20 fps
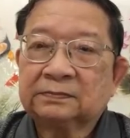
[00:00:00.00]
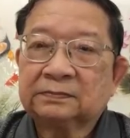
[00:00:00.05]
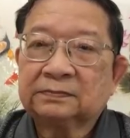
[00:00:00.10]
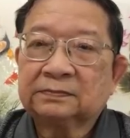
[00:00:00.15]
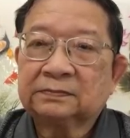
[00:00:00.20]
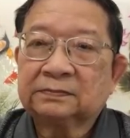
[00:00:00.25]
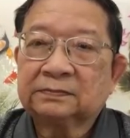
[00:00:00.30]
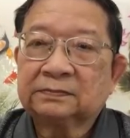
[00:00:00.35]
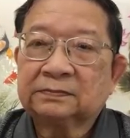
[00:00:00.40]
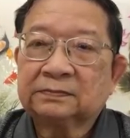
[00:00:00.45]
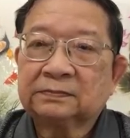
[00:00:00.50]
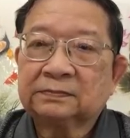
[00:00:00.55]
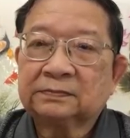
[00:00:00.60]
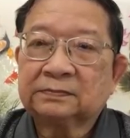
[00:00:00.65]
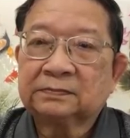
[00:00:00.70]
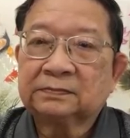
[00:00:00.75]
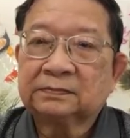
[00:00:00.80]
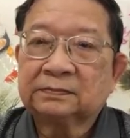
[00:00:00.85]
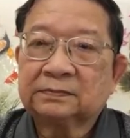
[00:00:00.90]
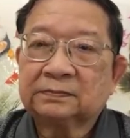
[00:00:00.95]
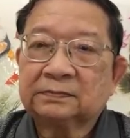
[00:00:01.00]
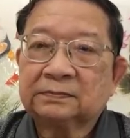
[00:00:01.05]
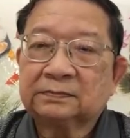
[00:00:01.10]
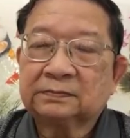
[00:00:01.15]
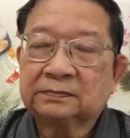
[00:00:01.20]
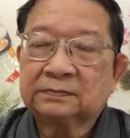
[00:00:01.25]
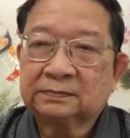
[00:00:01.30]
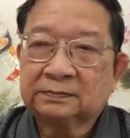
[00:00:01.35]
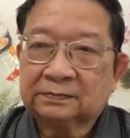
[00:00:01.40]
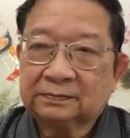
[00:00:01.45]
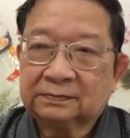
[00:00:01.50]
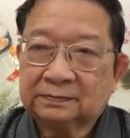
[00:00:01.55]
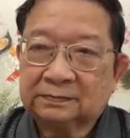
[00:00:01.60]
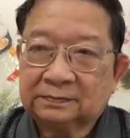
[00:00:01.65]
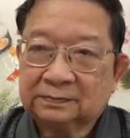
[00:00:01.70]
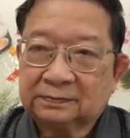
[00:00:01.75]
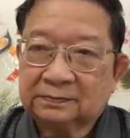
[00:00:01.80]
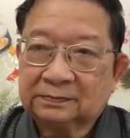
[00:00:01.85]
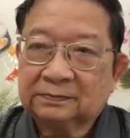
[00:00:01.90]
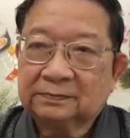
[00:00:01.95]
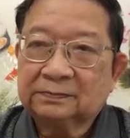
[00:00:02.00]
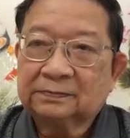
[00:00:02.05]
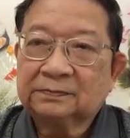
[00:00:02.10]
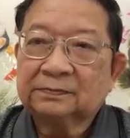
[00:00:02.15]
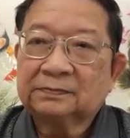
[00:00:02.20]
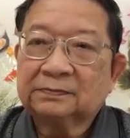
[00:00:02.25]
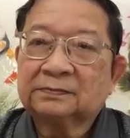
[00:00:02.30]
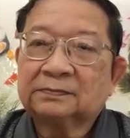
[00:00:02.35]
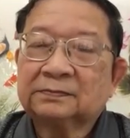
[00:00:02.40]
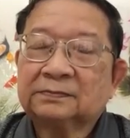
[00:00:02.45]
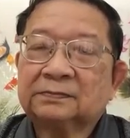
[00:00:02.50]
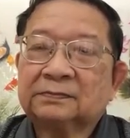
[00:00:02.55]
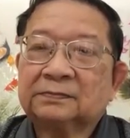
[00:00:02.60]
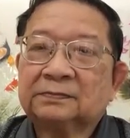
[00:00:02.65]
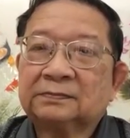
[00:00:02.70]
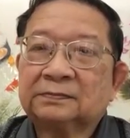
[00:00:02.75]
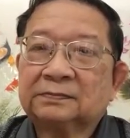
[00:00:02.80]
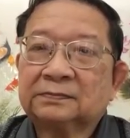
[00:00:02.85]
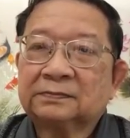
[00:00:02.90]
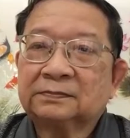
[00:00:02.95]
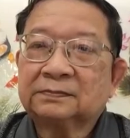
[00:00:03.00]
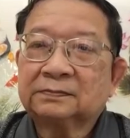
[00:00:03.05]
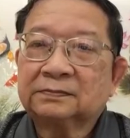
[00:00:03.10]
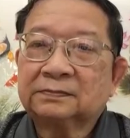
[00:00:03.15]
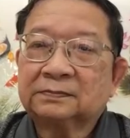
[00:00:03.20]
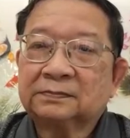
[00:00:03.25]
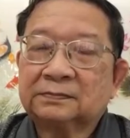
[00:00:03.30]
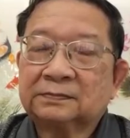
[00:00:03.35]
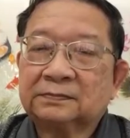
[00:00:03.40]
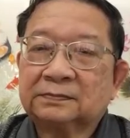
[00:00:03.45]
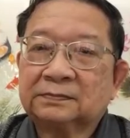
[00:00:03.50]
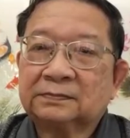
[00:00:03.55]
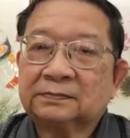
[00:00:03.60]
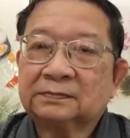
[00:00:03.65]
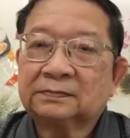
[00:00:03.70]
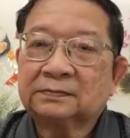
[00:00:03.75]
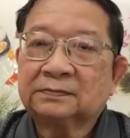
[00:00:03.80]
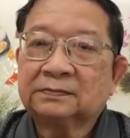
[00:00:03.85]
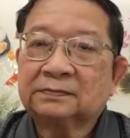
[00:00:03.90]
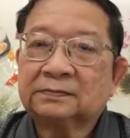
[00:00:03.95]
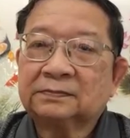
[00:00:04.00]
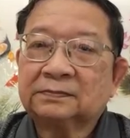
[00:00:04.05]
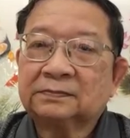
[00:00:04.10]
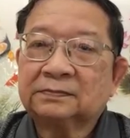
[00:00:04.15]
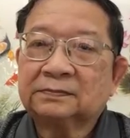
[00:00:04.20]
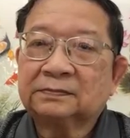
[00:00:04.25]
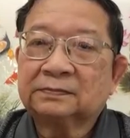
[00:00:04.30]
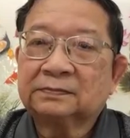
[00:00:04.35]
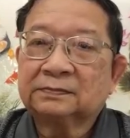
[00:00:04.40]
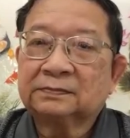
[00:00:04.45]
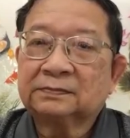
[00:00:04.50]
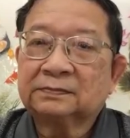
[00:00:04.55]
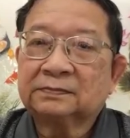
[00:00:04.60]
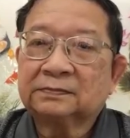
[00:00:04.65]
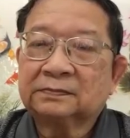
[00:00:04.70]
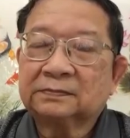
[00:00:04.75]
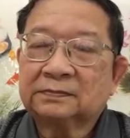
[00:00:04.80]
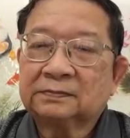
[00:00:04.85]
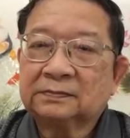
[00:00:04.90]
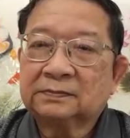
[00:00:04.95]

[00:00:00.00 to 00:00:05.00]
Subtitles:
(not speaking)